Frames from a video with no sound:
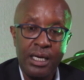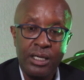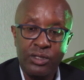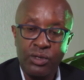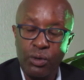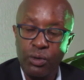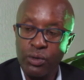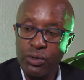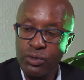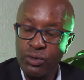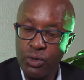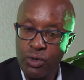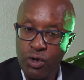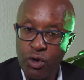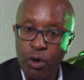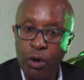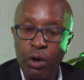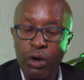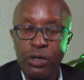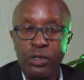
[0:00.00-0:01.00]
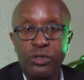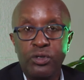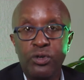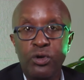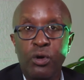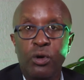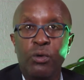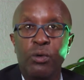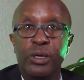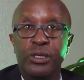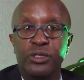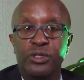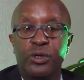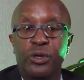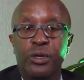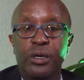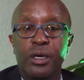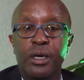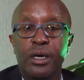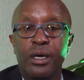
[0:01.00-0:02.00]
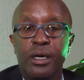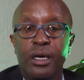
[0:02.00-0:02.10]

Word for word: So to your question,